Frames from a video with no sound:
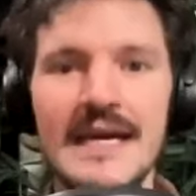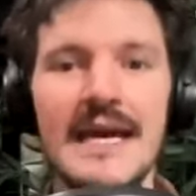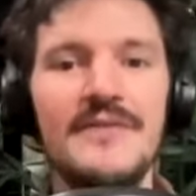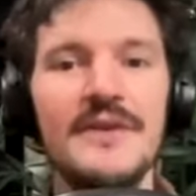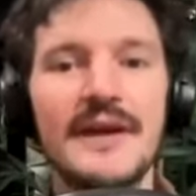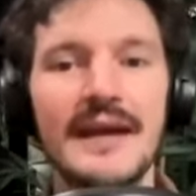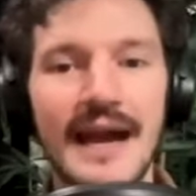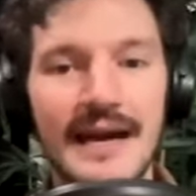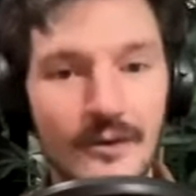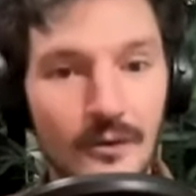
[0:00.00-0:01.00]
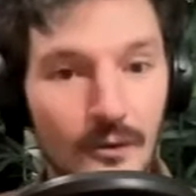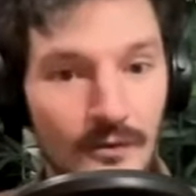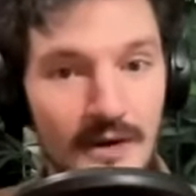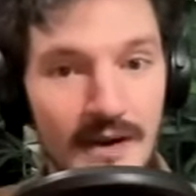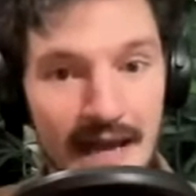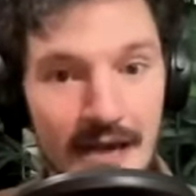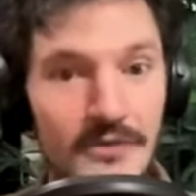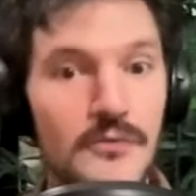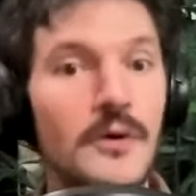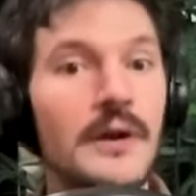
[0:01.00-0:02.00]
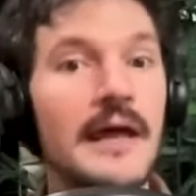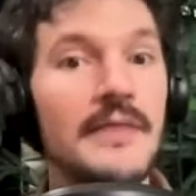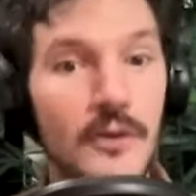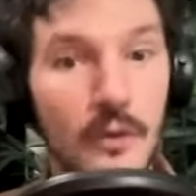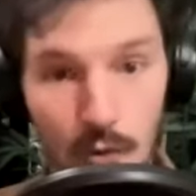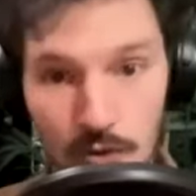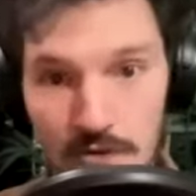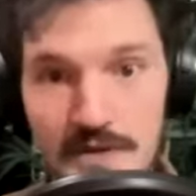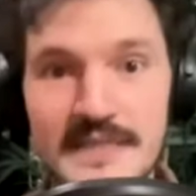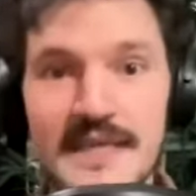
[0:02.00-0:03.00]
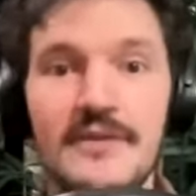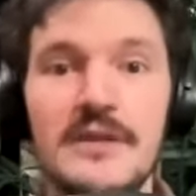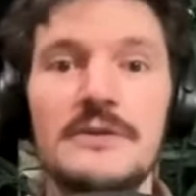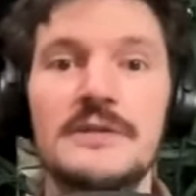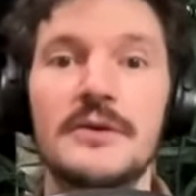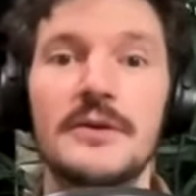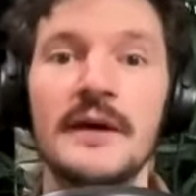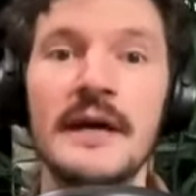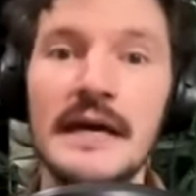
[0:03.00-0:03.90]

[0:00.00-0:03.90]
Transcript: if you can kind of hold their hand through it and they're older than 7 years old,